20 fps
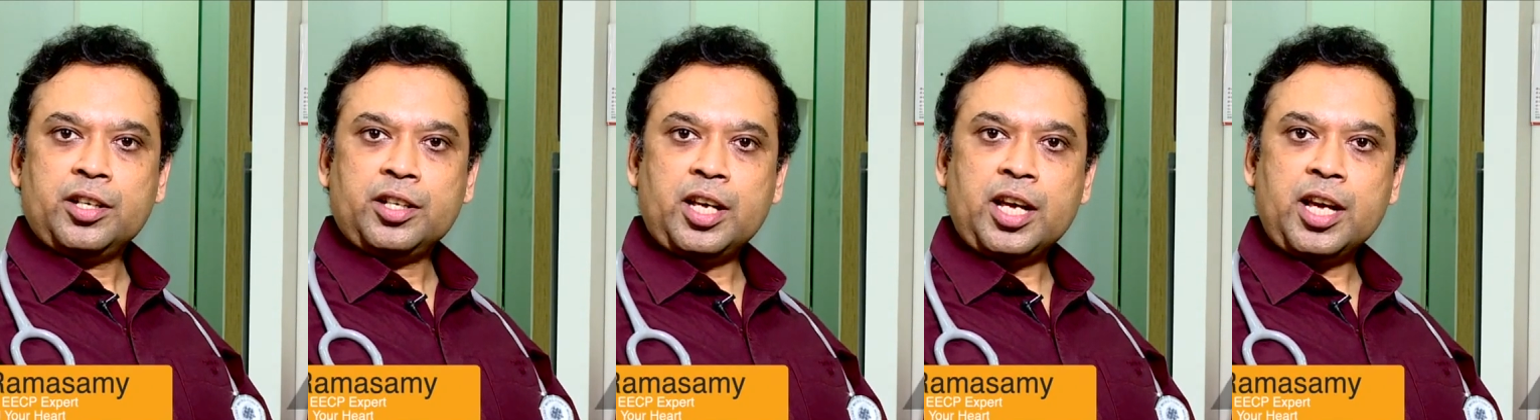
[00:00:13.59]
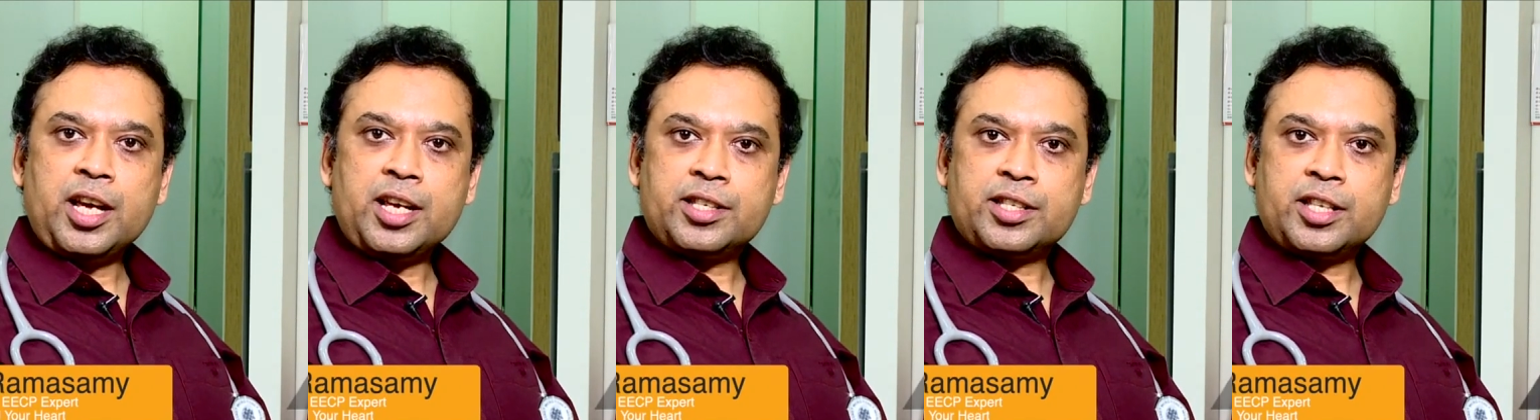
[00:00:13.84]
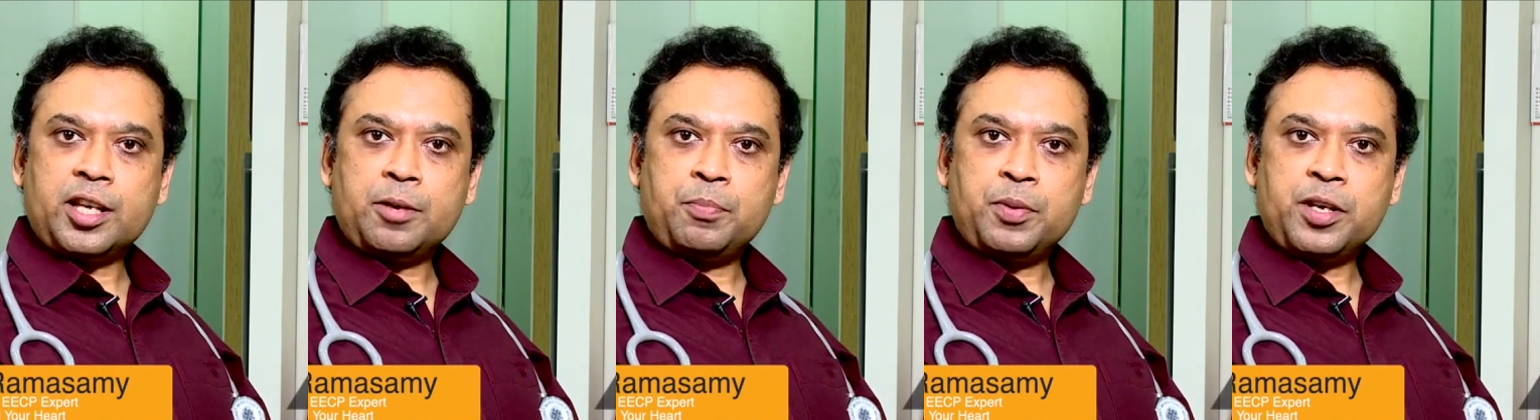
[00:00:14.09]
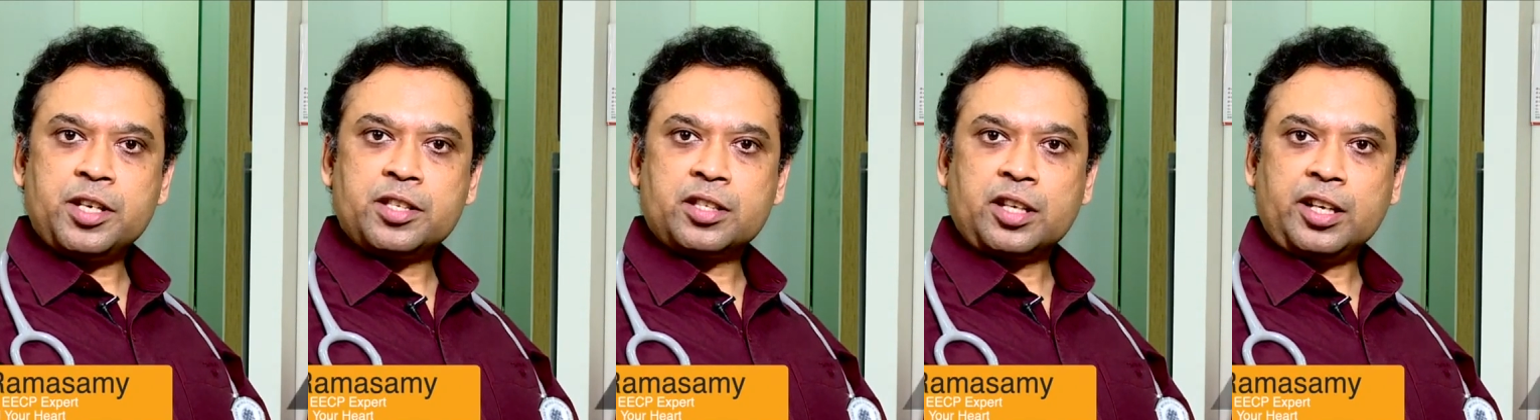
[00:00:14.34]

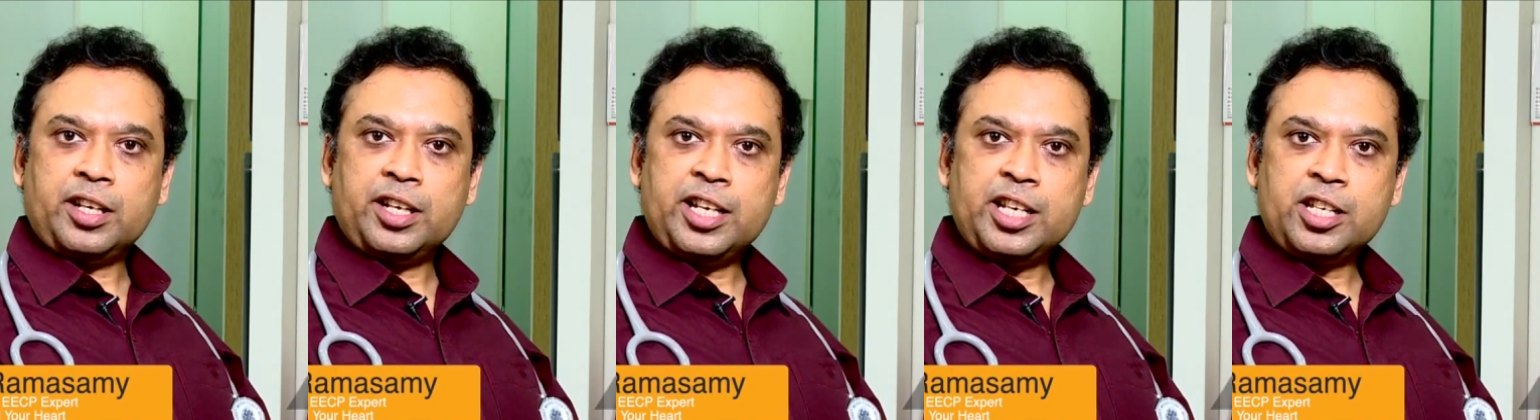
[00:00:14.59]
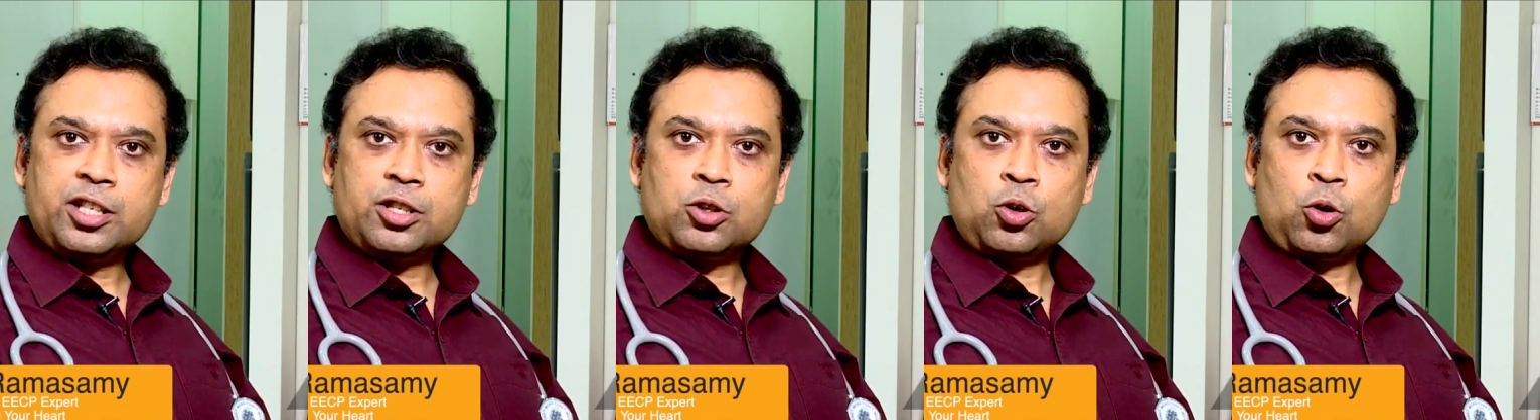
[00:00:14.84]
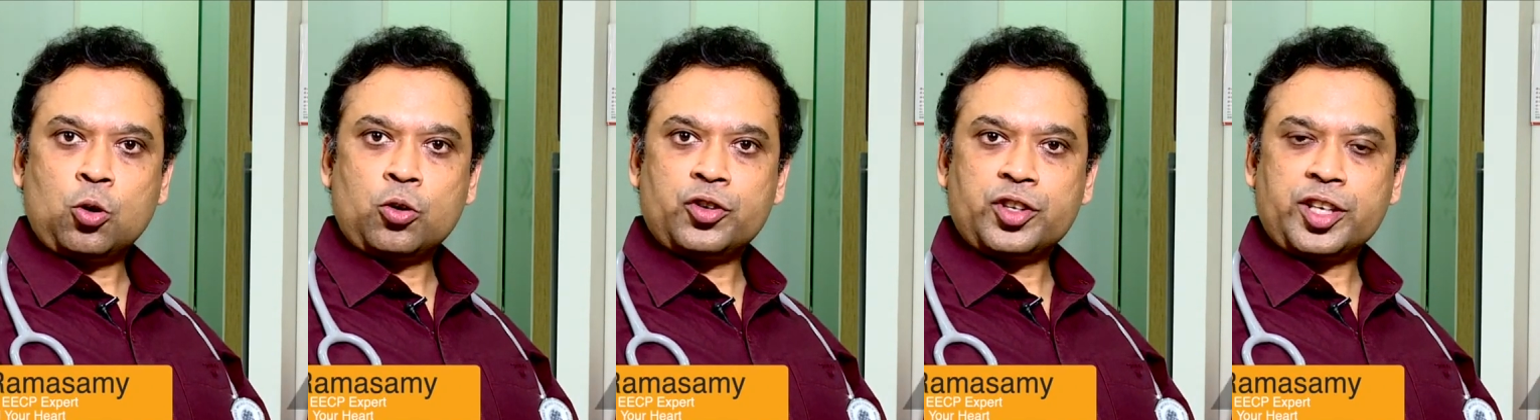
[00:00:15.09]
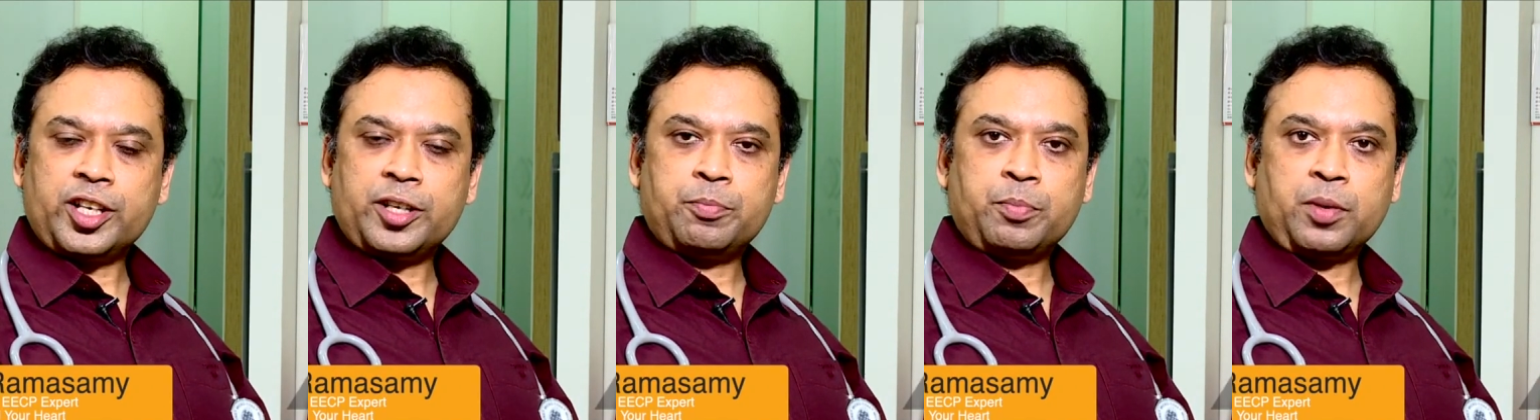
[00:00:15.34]
EECP is the least known
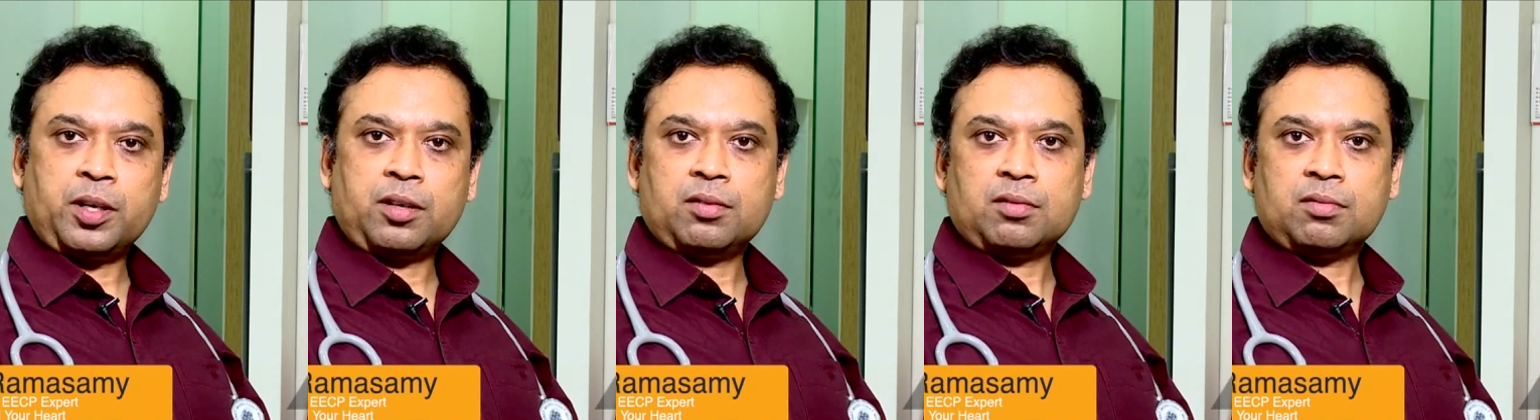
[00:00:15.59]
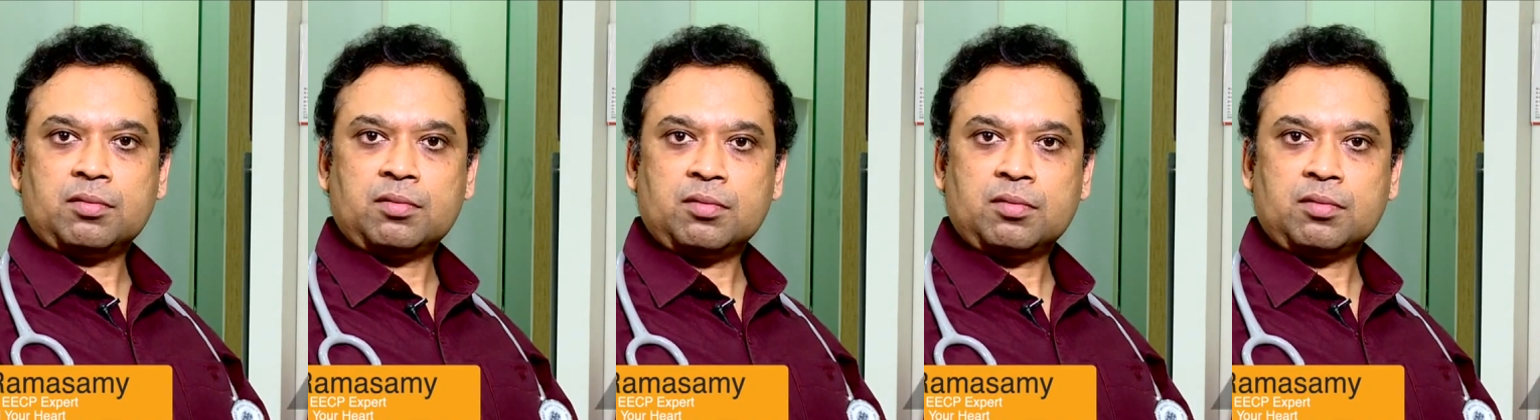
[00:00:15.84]
treatment.